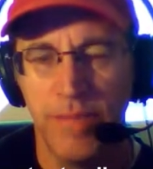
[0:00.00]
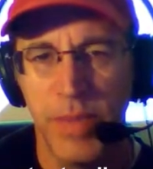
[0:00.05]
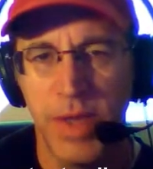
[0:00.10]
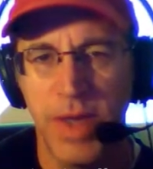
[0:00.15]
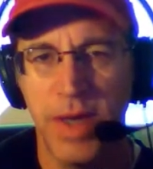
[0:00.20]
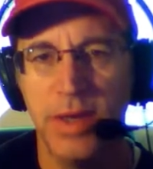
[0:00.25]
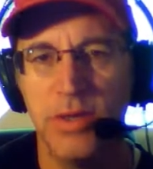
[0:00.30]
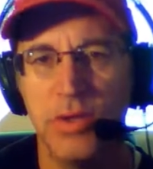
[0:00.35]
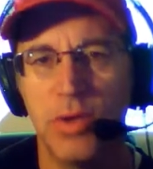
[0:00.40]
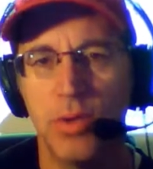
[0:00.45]

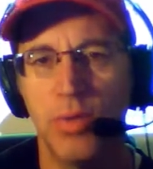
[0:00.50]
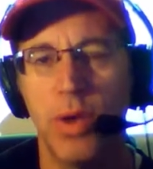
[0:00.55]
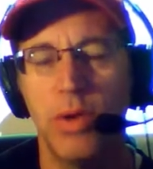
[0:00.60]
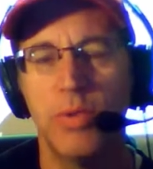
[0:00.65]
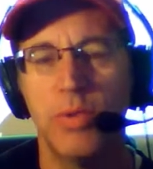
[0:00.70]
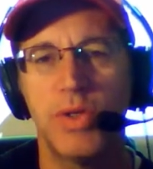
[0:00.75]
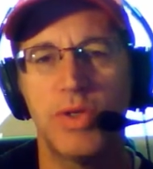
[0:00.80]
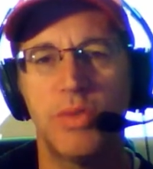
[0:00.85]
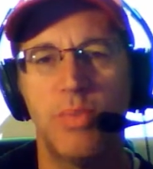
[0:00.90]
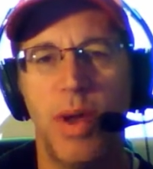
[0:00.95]
He is the one
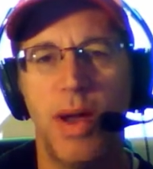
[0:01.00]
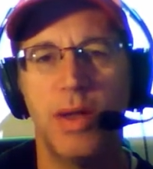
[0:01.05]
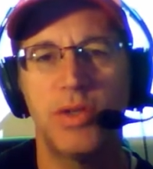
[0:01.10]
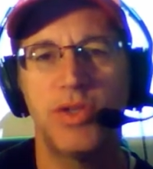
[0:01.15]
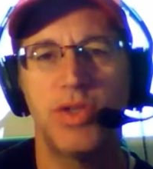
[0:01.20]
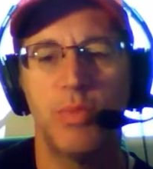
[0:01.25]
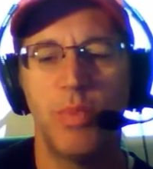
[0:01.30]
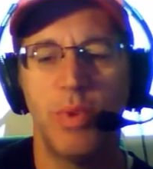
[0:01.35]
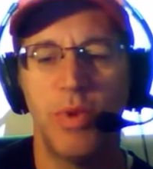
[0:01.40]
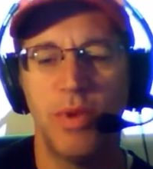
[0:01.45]

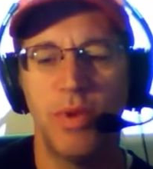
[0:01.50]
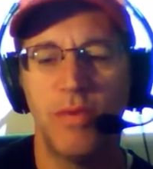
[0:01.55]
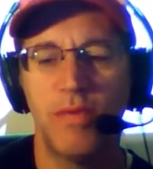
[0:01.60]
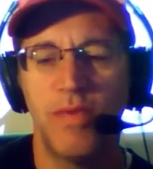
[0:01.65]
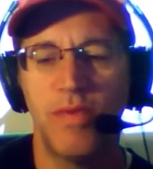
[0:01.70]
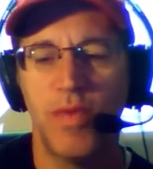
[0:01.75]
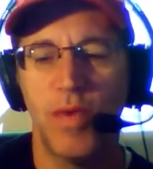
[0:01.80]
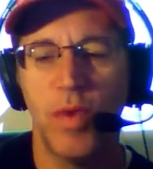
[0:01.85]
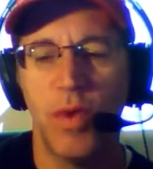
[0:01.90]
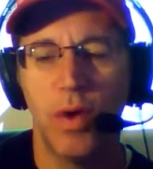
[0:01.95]
responsible
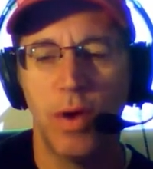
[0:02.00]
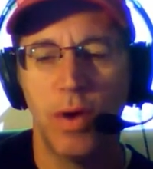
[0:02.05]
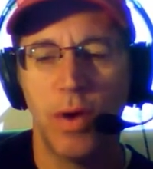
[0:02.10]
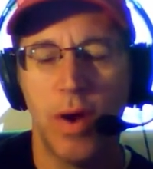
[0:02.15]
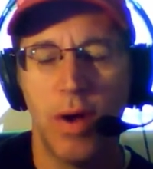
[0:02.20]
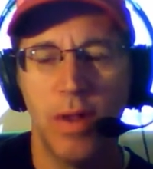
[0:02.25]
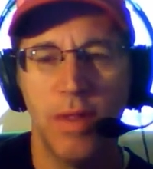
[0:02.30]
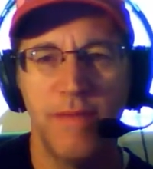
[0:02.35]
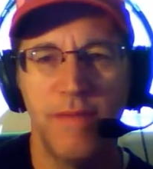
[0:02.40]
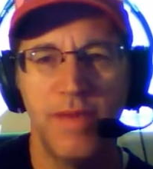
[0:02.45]
for
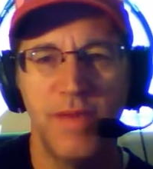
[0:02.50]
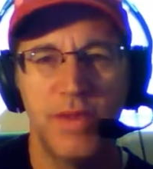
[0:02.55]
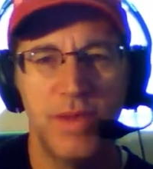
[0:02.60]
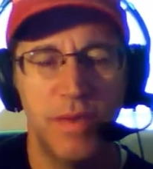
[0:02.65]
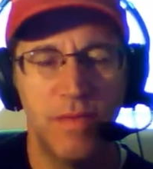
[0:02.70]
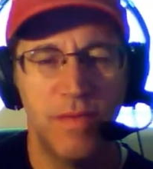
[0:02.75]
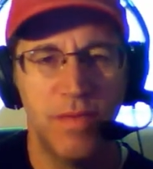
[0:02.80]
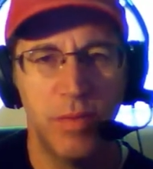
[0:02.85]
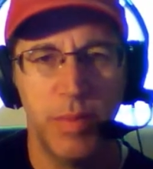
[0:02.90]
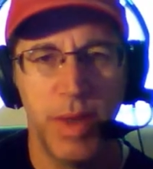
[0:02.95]
all of this
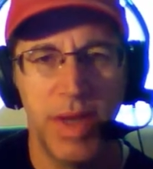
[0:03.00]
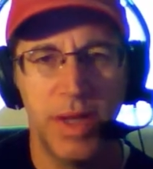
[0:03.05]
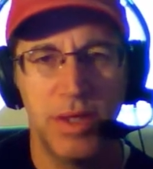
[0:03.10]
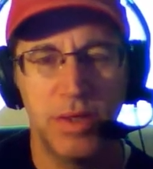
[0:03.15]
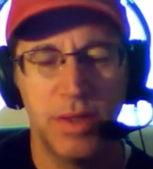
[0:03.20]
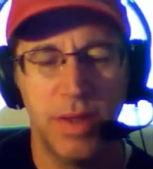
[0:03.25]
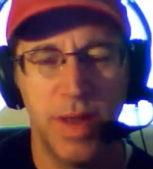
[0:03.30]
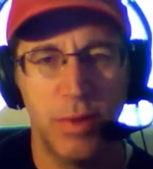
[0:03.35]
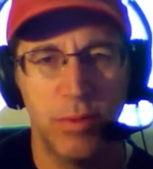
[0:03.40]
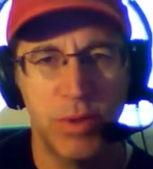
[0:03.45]

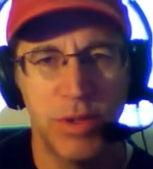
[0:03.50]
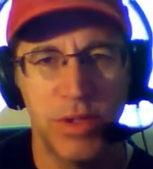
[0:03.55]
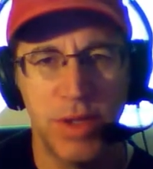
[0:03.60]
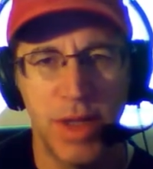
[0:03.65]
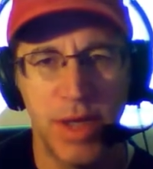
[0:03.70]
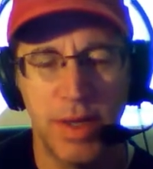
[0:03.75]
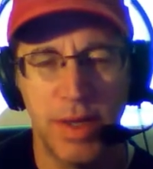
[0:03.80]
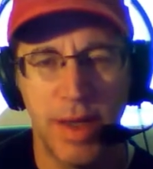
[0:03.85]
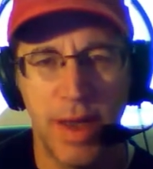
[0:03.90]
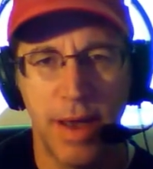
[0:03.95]
information that was
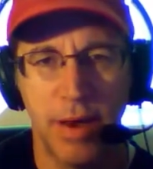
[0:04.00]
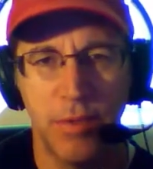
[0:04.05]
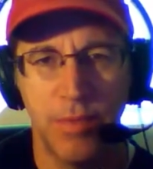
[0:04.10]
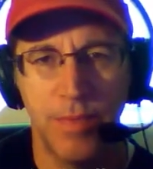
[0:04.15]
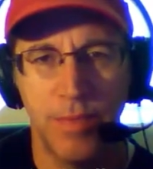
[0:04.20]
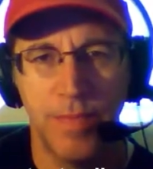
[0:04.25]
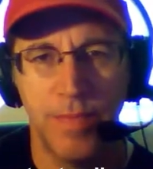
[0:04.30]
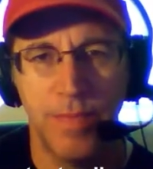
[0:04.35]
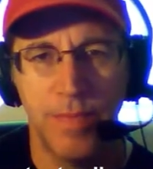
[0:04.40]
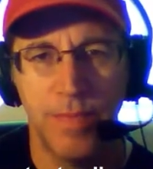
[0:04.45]
leaked out.